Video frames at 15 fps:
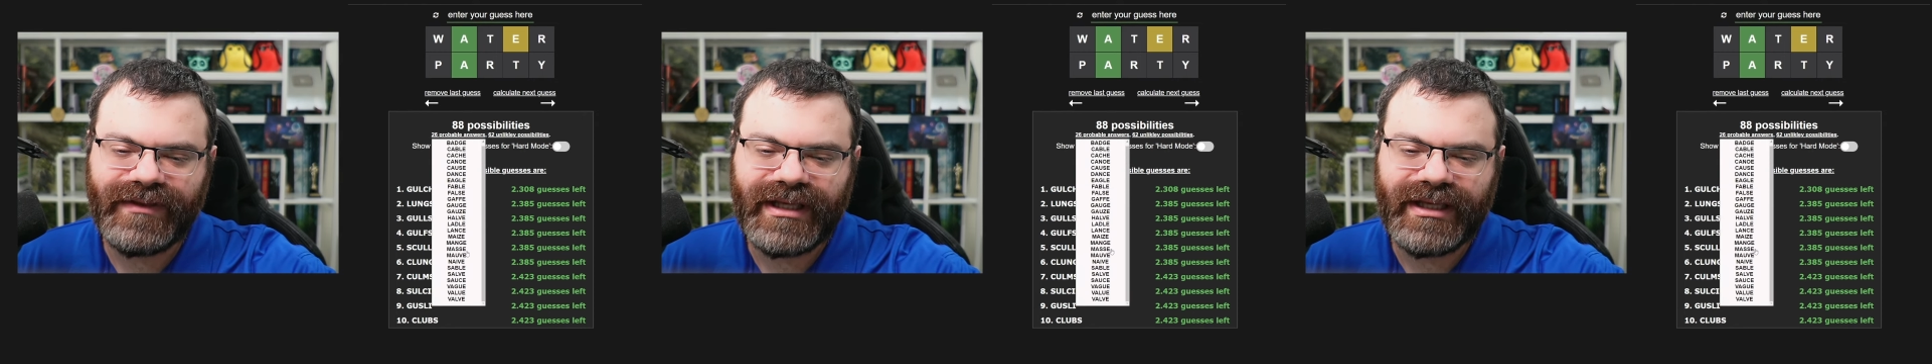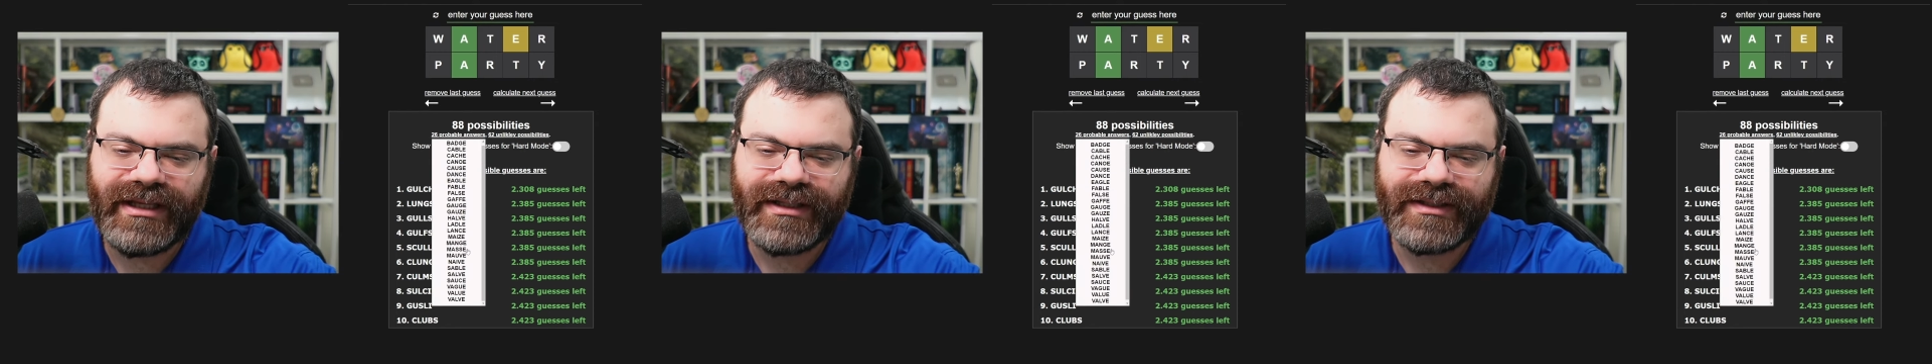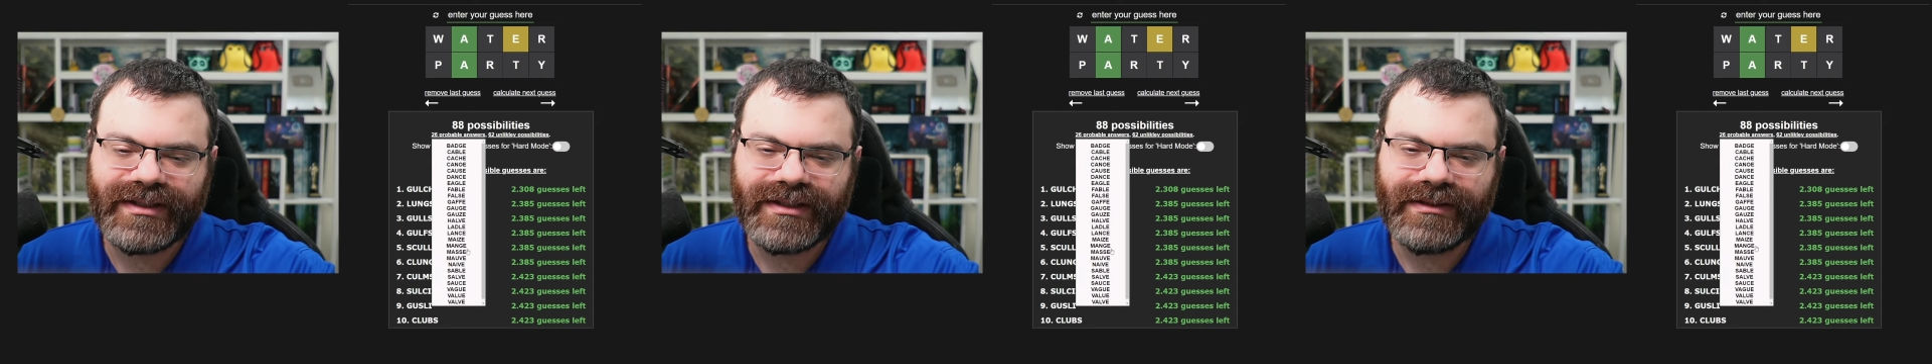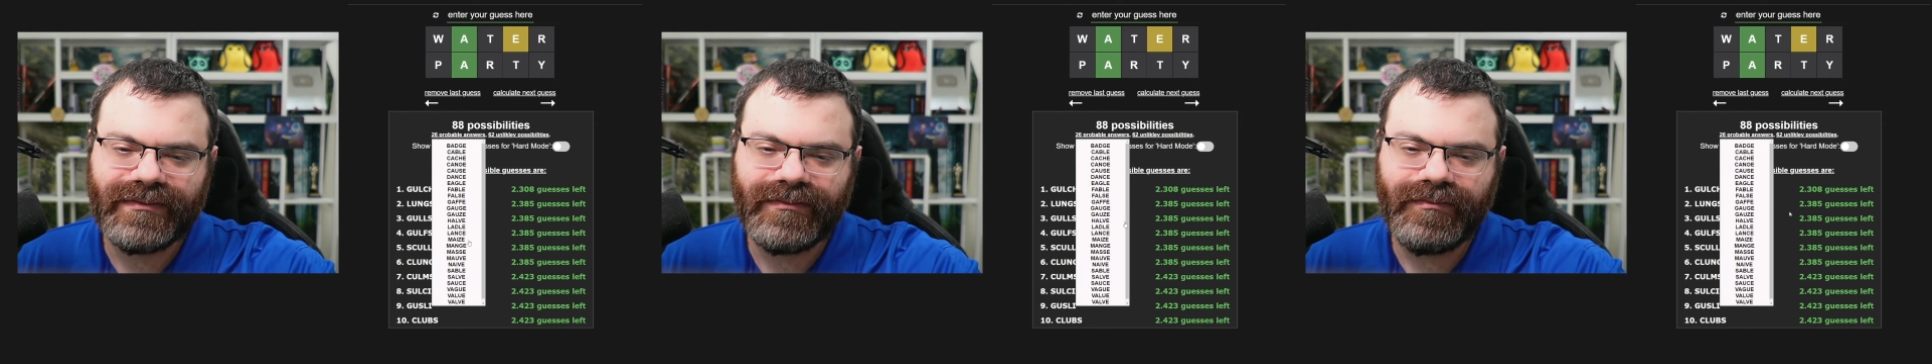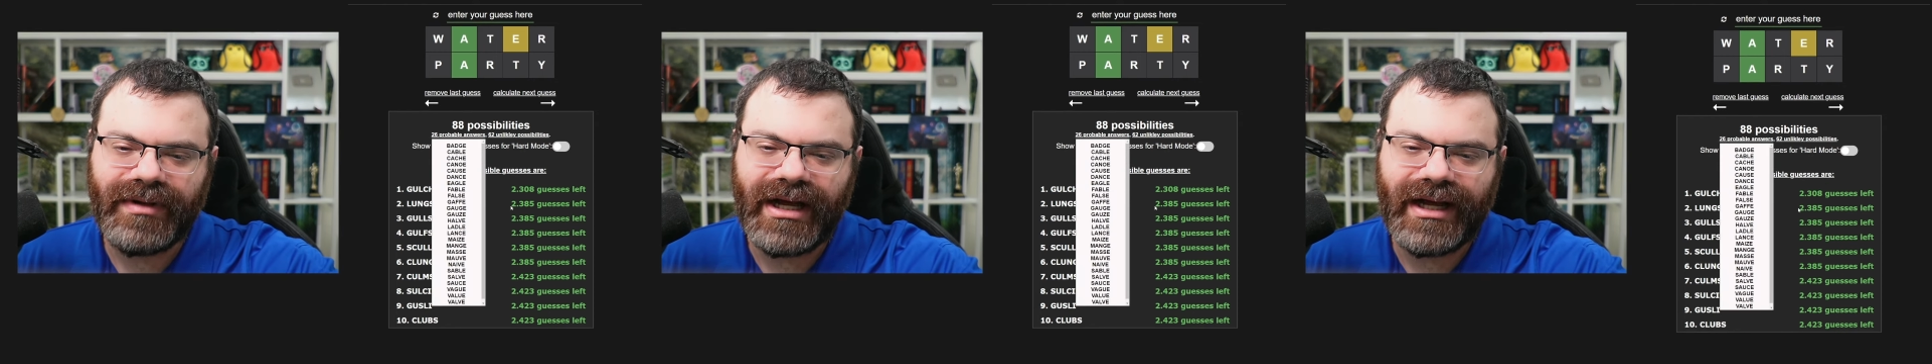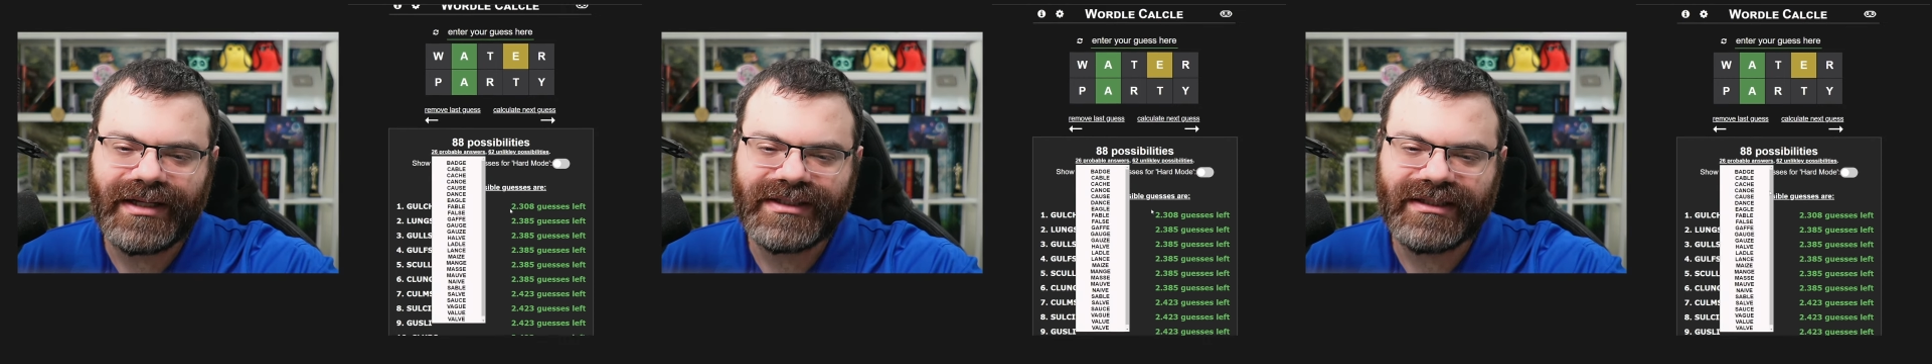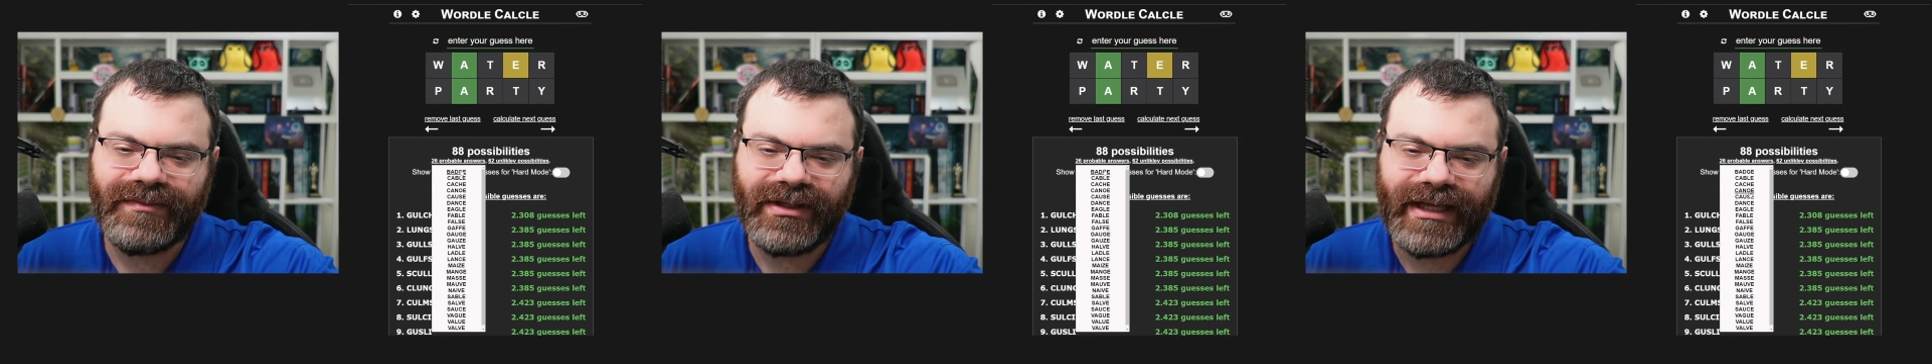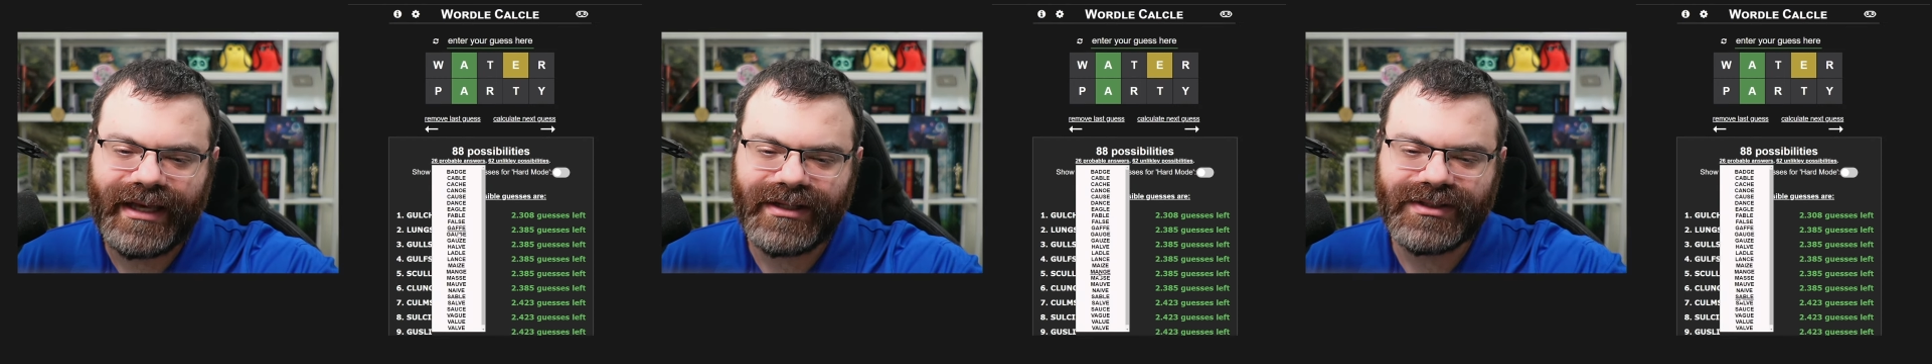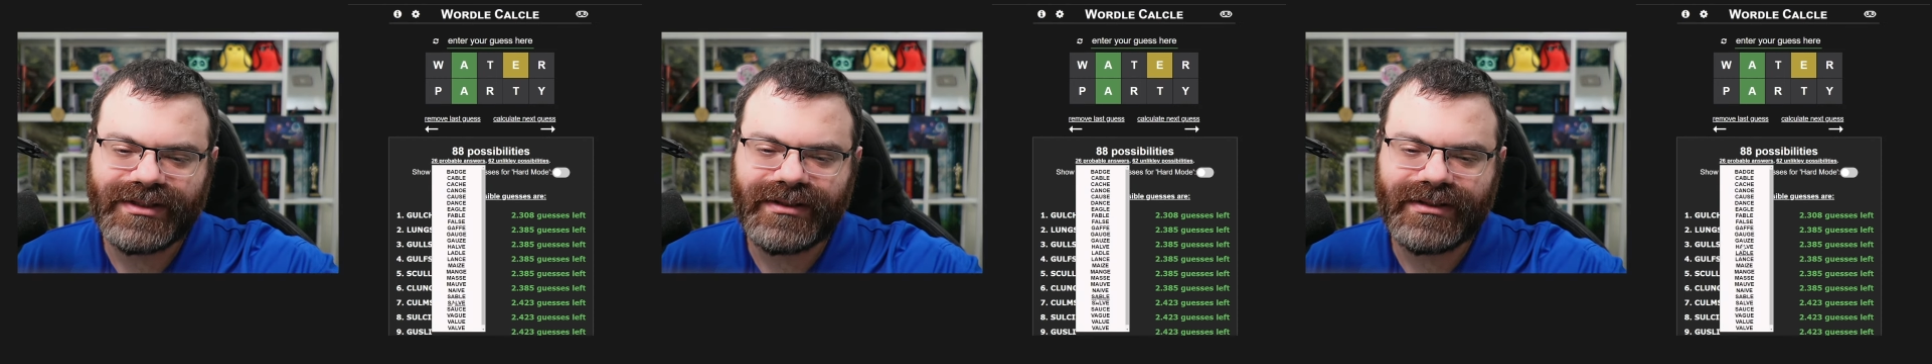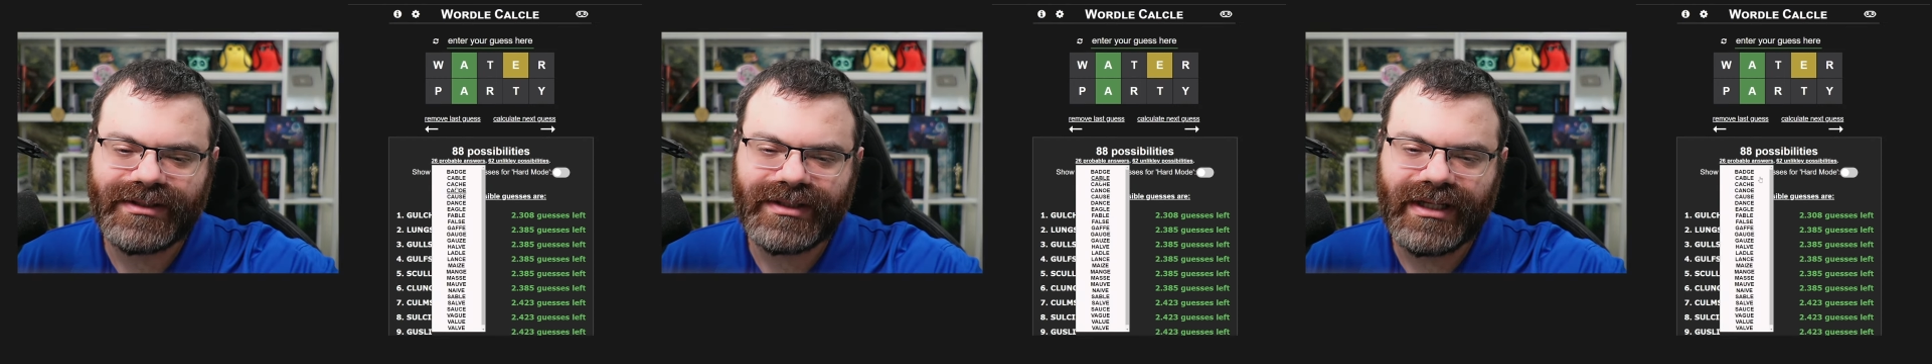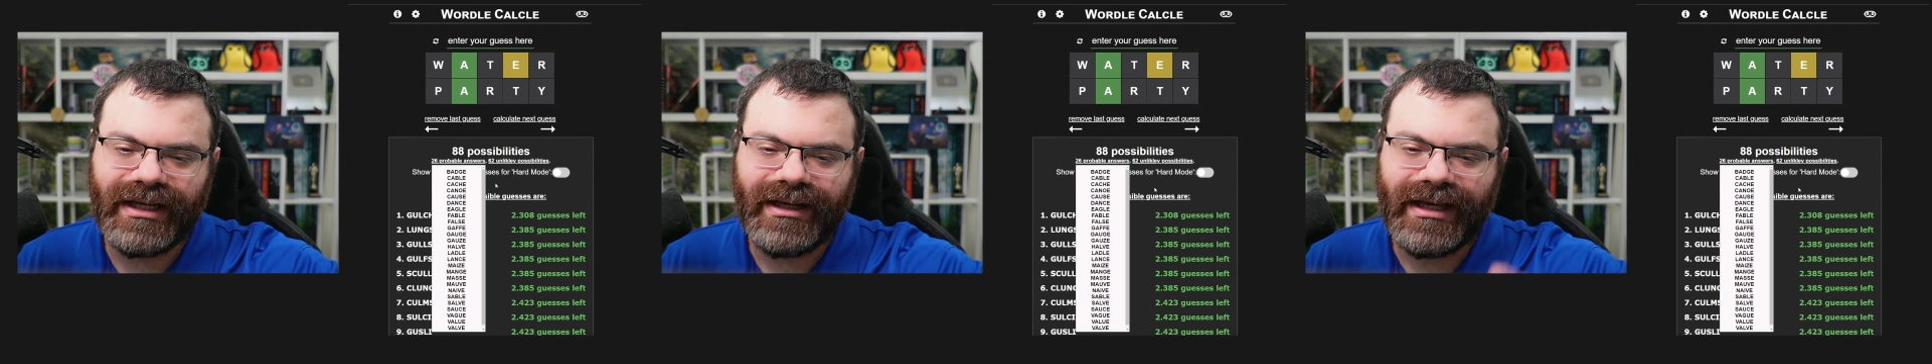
these possible answers